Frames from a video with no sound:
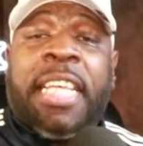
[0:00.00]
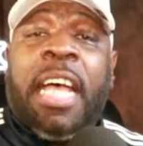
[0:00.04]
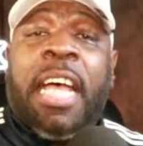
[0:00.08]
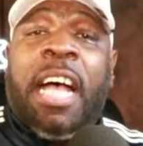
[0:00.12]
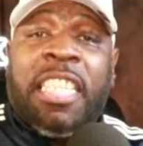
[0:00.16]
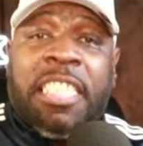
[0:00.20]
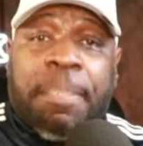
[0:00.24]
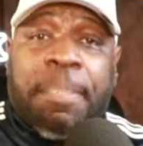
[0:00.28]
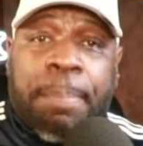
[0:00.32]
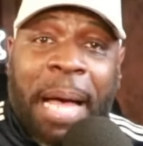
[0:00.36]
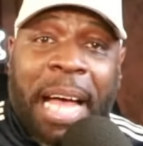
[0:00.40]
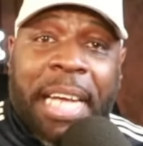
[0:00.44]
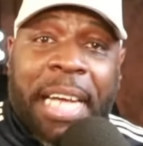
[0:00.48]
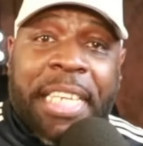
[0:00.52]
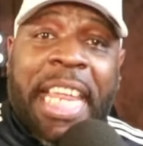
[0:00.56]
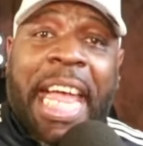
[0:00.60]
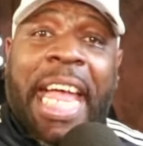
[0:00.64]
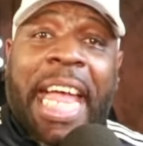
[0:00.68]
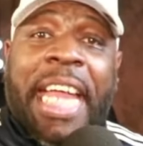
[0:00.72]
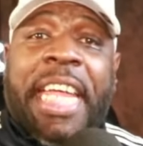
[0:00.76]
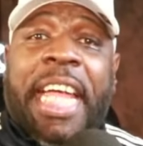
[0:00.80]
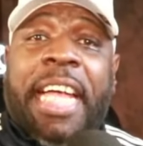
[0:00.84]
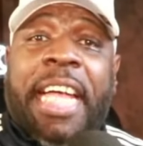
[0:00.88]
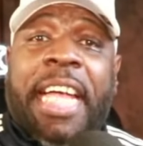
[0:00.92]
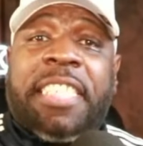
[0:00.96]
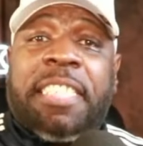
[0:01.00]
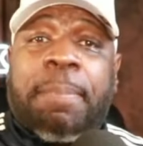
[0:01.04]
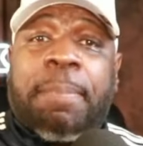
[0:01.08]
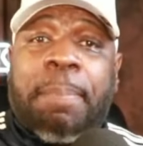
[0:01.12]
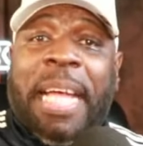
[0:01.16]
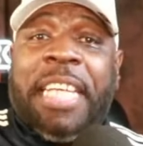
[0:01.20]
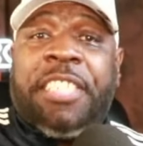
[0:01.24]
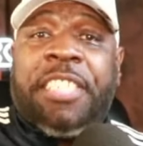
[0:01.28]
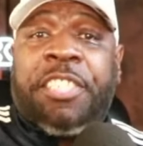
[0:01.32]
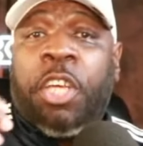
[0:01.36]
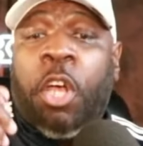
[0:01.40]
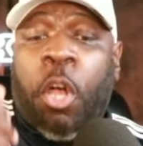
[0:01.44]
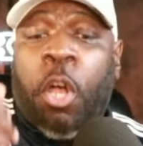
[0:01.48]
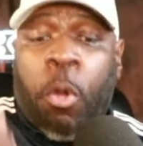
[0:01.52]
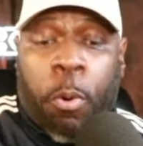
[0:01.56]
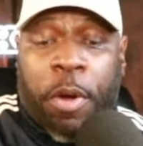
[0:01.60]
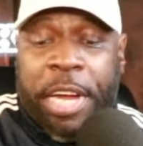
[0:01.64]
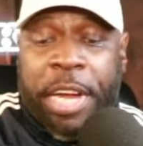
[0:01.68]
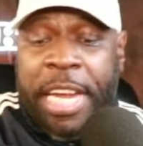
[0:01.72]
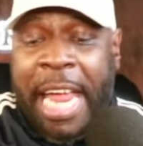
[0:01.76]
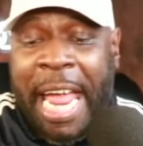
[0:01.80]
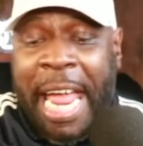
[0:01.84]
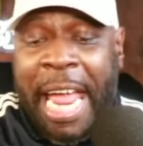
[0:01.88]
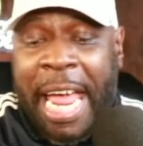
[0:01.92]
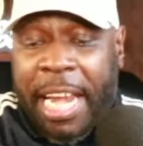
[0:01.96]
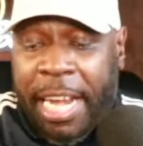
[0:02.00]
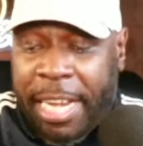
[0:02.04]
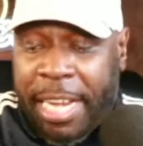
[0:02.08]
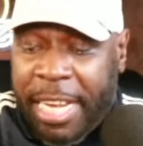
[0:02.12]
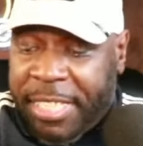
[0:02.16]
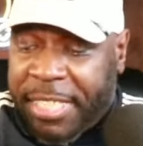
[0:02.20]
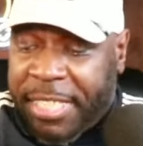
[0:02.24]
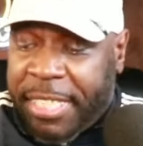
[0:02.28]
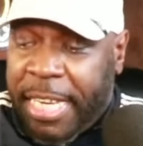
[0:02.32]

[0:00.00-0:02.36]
spontaneous speech where he had a list